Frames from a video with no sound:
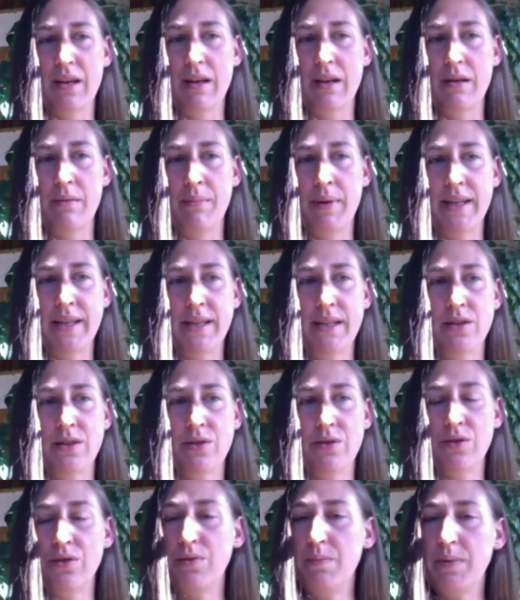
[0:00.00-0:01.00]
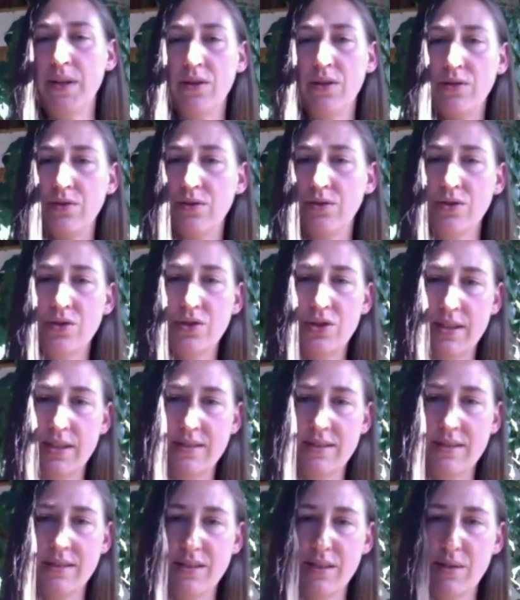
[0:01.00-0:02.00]
But it could be also
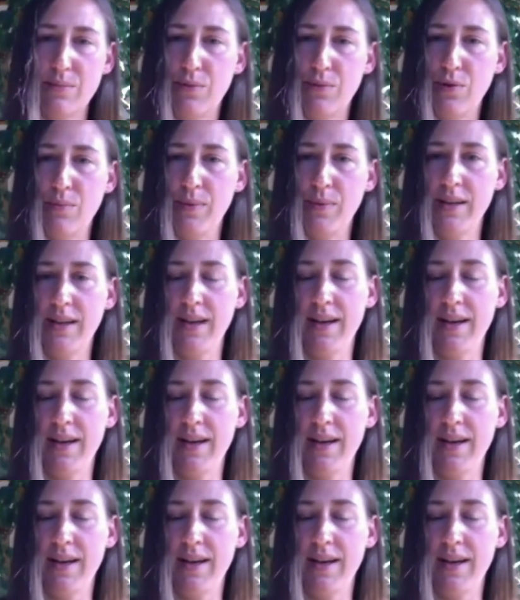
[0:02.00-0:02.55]
just in the moment,